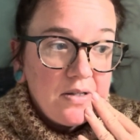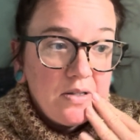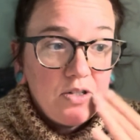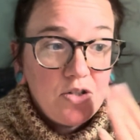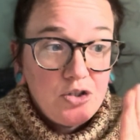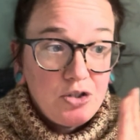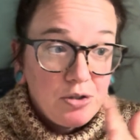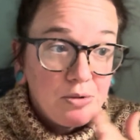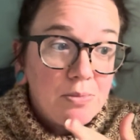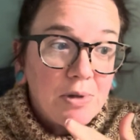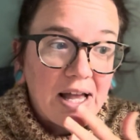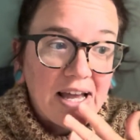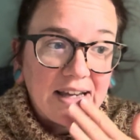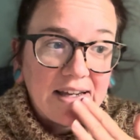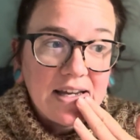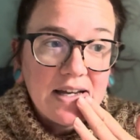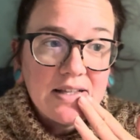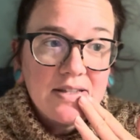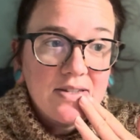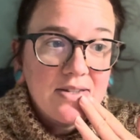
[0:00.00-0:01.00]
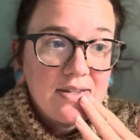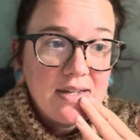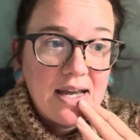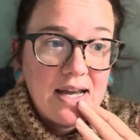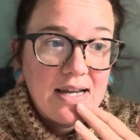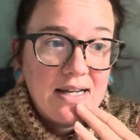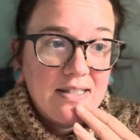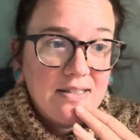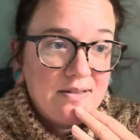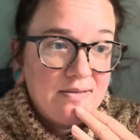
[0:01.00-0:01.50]
2 blankets,
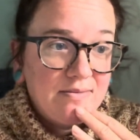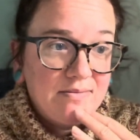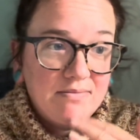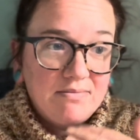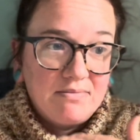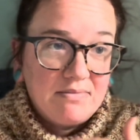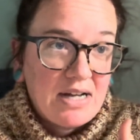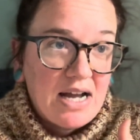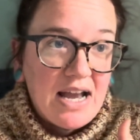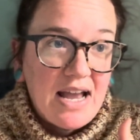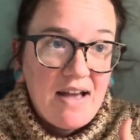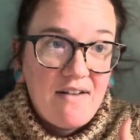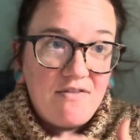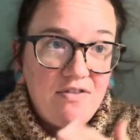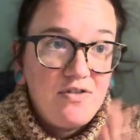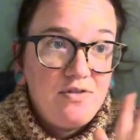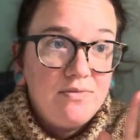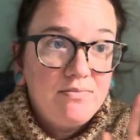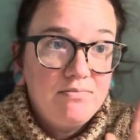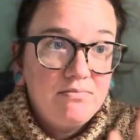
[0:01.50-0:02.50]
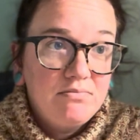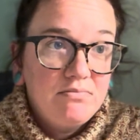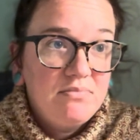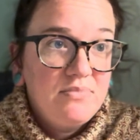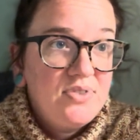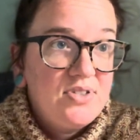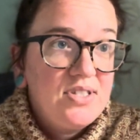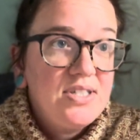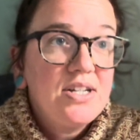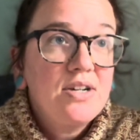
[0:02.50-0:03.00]
and I have
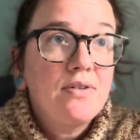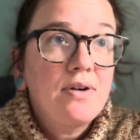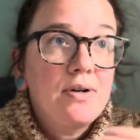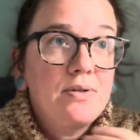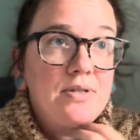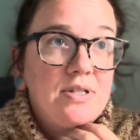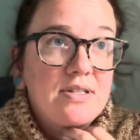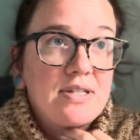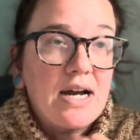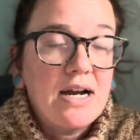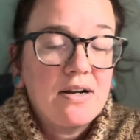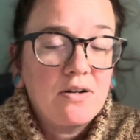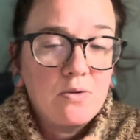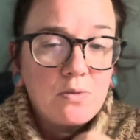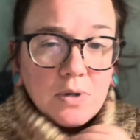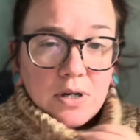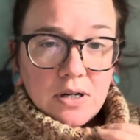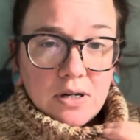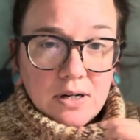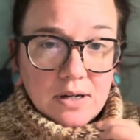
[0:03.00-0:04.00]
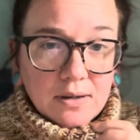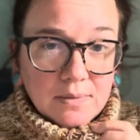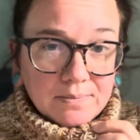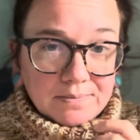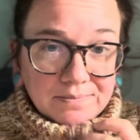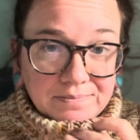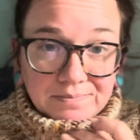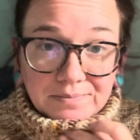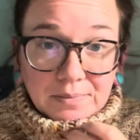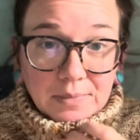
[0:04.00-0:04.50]
zero desire to work on them.
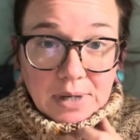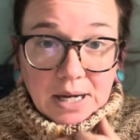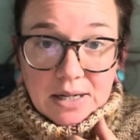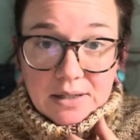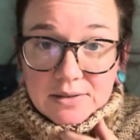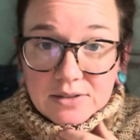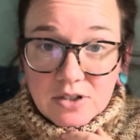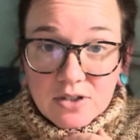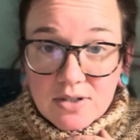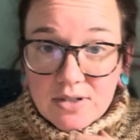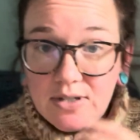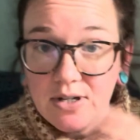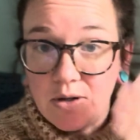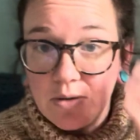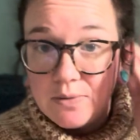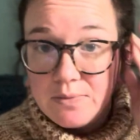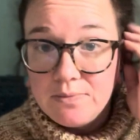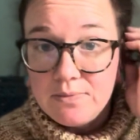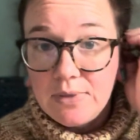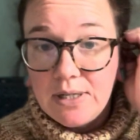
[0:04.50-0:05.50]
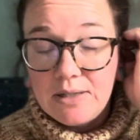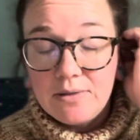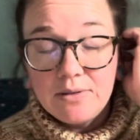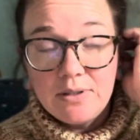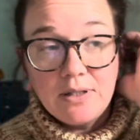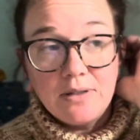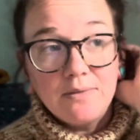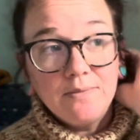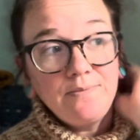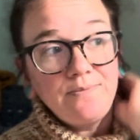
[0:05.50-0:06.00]
I just don't. I don't
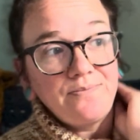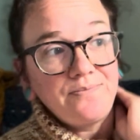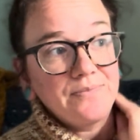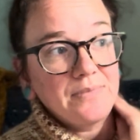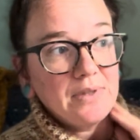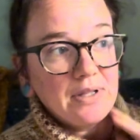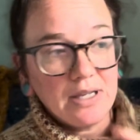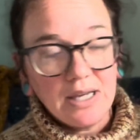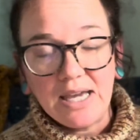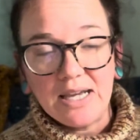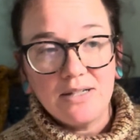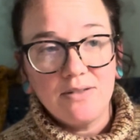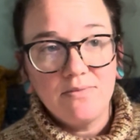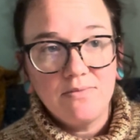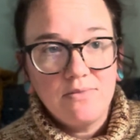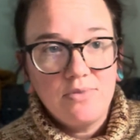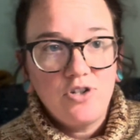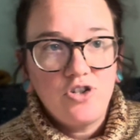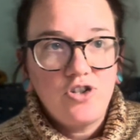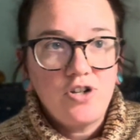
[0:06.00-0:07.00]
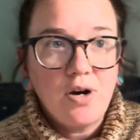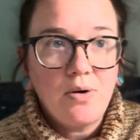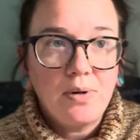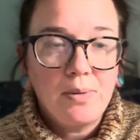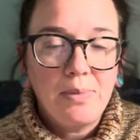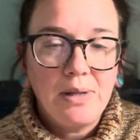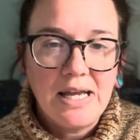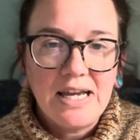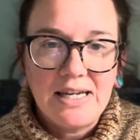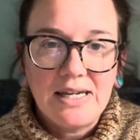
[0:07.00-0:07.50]
know. I can't show a
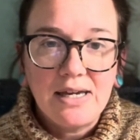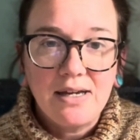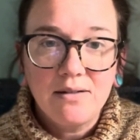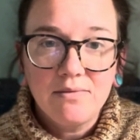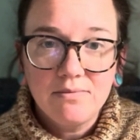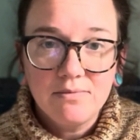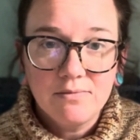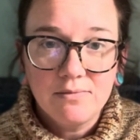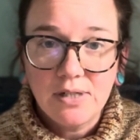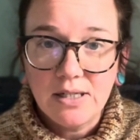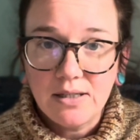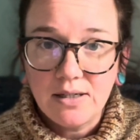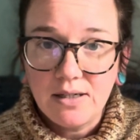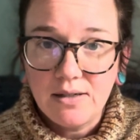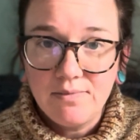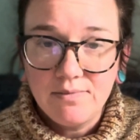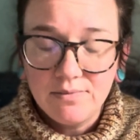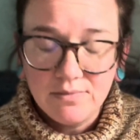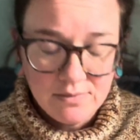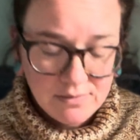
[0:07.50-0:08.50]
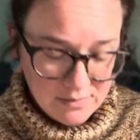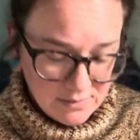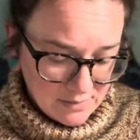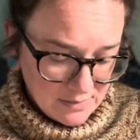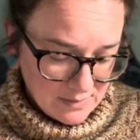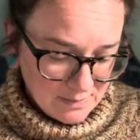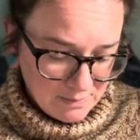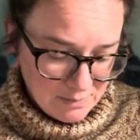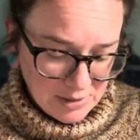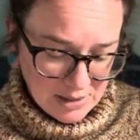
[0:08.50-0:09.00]
blanket, really.
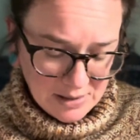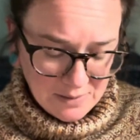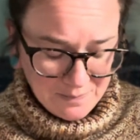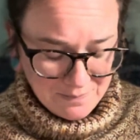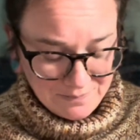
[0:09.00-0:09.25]
But